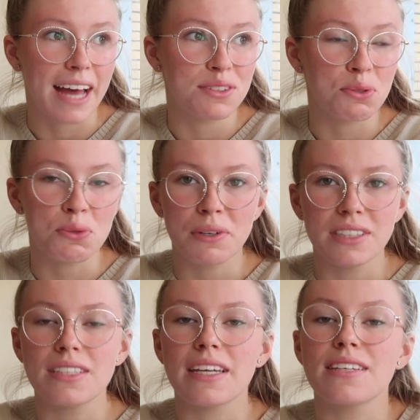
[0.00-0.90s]
I don't know
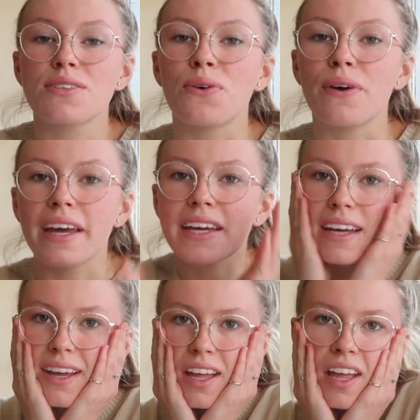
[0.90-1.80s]
where today is
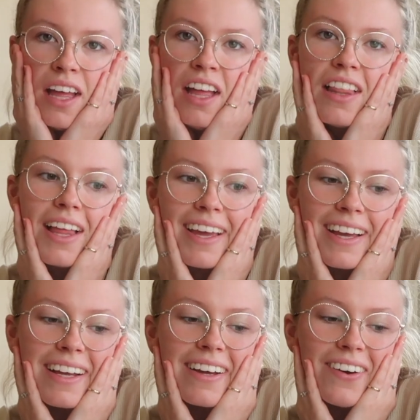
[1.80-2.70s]
going,
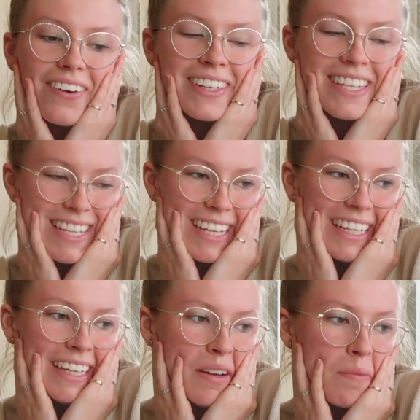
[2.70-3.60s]
like,
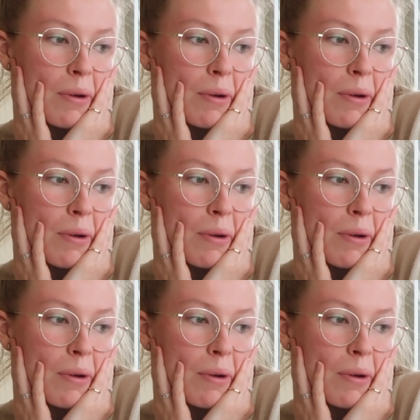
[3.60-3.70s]
honestly.